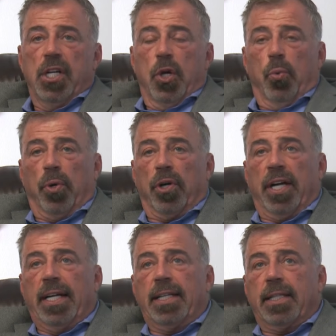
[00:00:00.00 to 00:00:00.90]
where
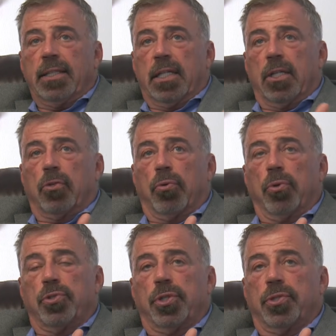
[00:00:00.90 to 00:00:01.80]
anything that
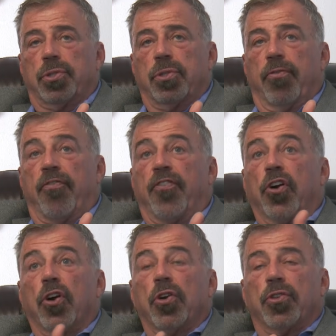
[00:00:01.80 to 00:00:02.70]
encroaches
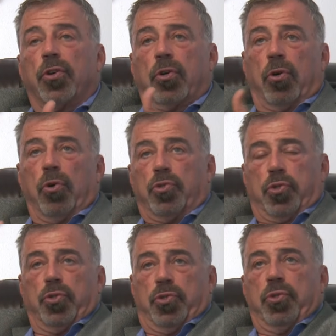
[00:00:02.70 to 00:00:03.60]
further
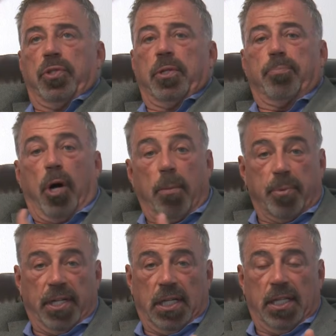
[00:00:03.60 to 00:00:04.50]
closer to the
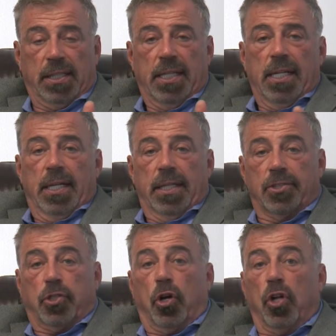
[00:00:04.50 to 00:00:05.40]
property line
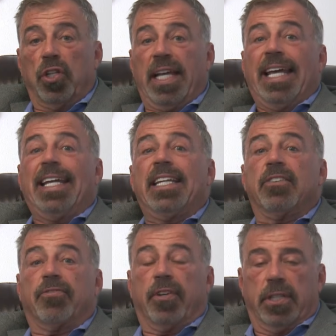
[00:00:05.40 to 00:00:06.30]
is called in
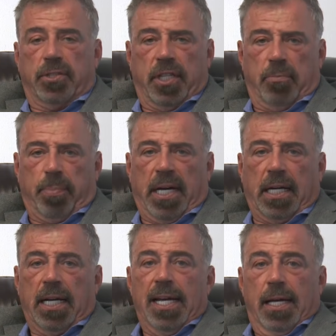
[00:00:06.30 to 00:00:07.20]
the front
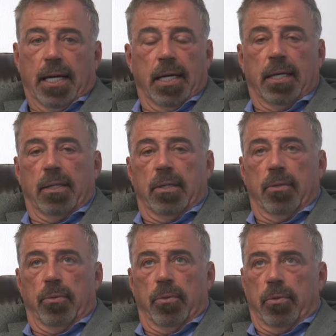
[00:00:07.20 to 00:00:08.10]
setback, and
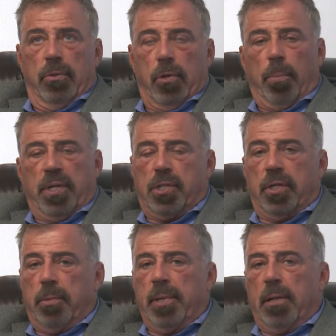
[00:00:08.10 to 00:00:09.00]
nobody's
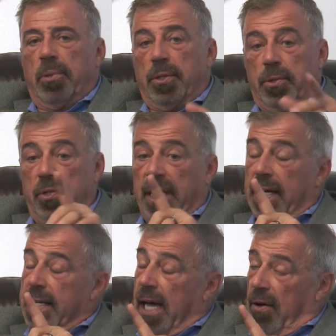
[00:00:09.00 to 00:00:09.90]
going to be able to do
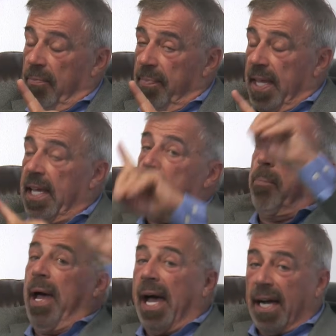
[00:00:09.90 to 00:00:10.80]
that. Now, in the
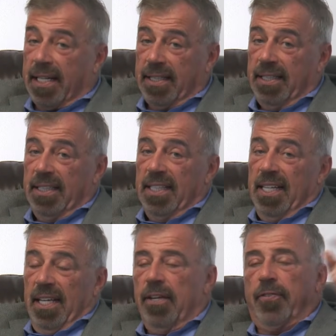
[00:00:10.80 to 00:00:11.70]
back,
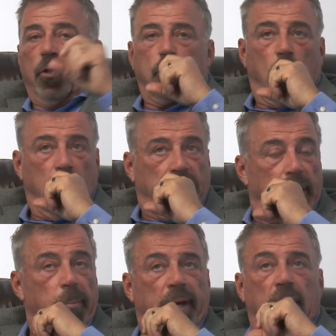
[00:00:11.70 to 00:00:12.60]
if you're
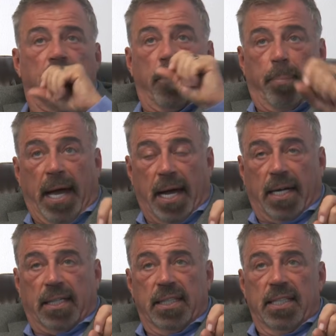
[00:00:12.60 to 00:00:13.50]
talking about the back,